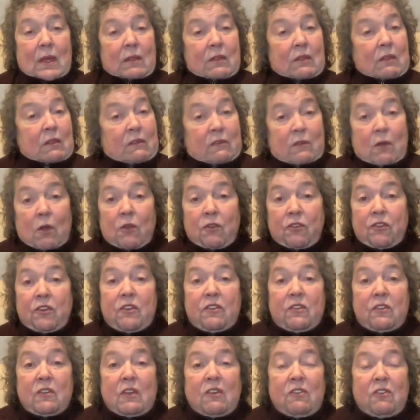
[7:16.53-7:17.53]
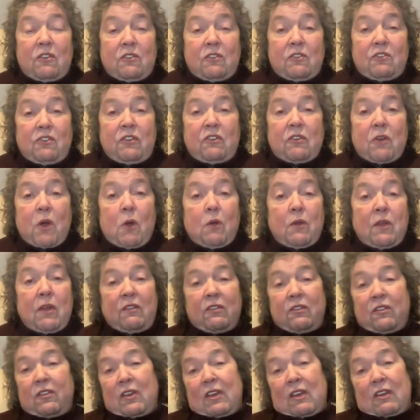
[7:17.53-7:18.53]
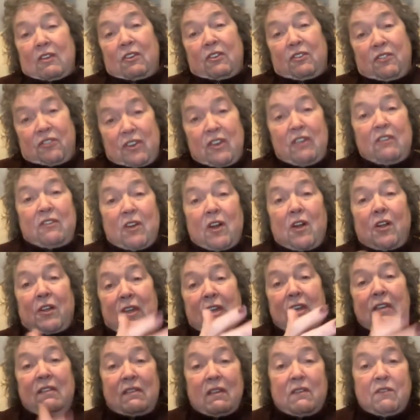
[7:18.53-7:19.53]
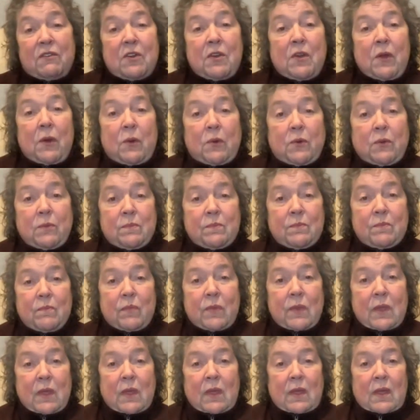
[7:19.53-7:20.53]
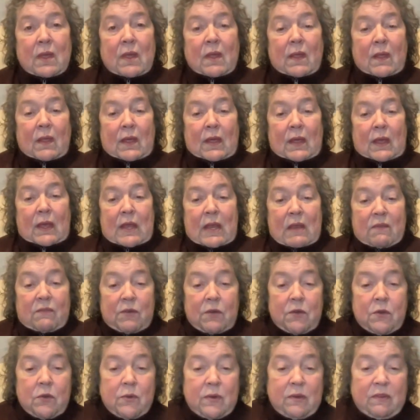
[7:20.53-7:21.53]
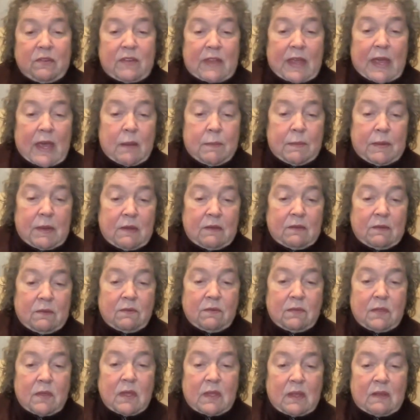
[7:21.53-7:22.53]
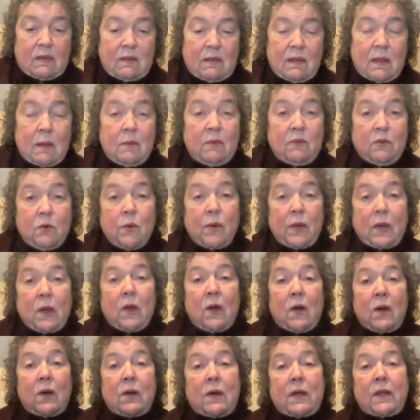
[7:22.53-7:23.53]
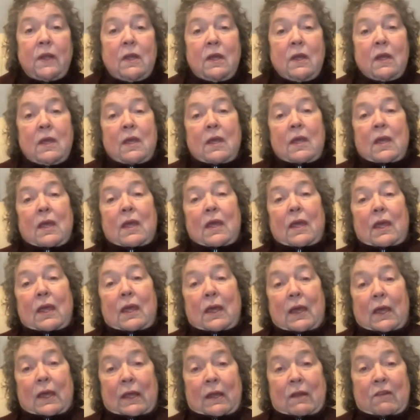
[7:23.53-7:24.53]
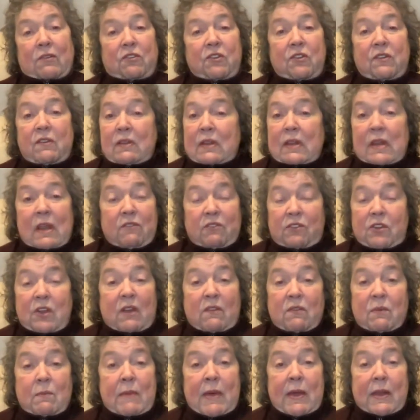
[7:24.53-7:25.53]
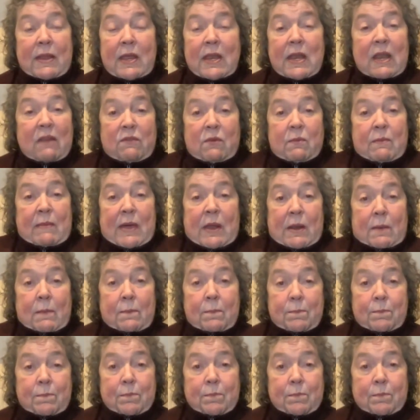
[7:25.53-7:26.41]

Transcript: is all she's, she's all, she's all he's ever known. He never knew his dad because of things going on. And she, she never met, he never met him.